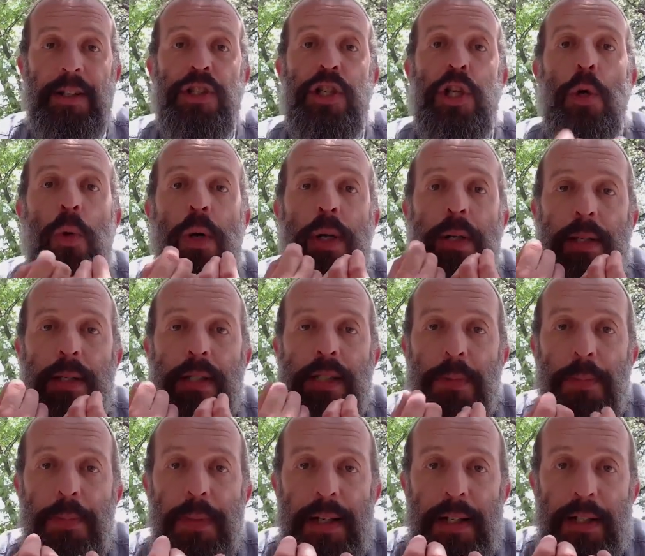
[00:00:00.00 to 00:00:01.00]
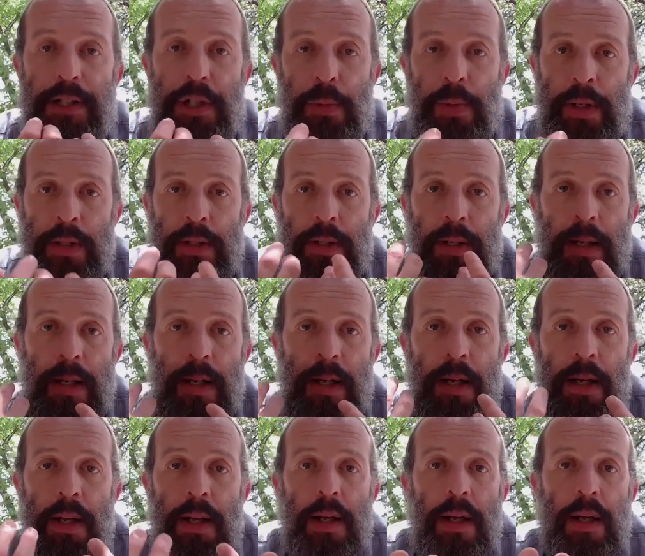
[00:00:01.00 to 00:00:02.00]
She wanted to speak. She wanted to
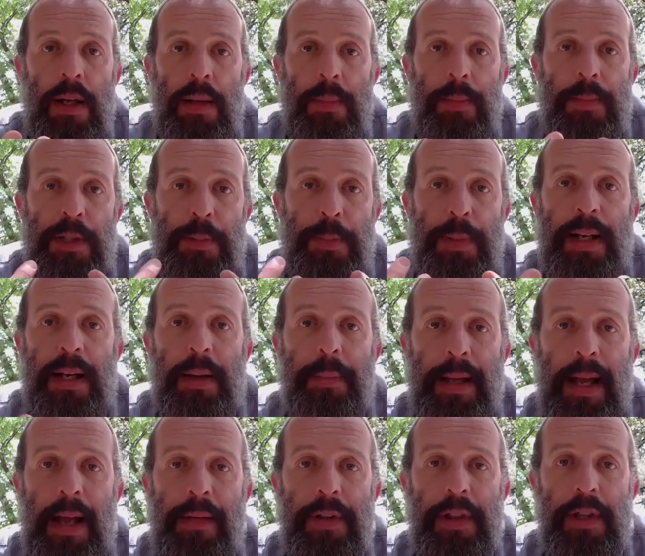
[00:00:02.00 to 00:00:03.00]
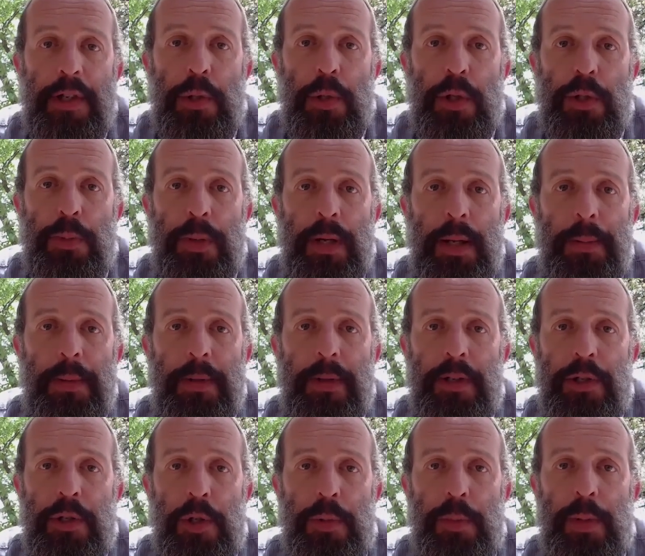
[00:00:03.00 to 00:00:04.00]
speak on behalf of the Jewish people
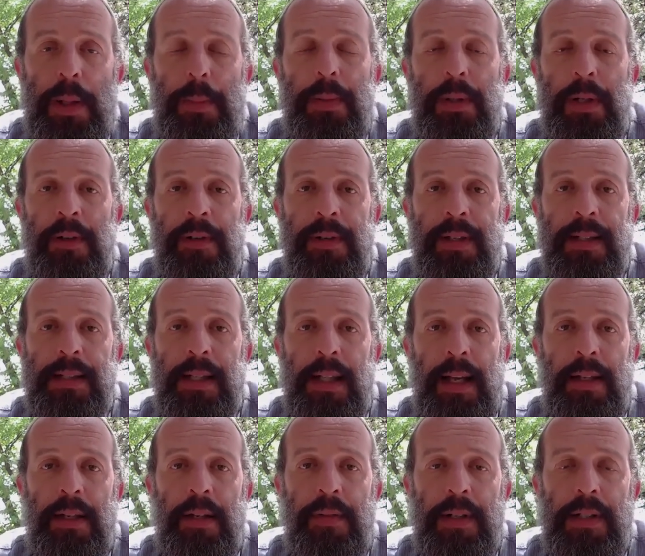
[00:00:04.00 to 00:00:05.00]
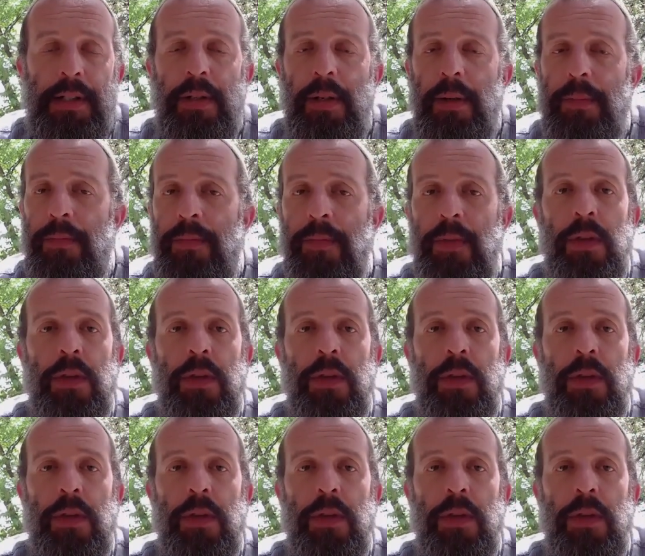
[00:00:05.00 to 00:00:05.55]
here in this land of Israel.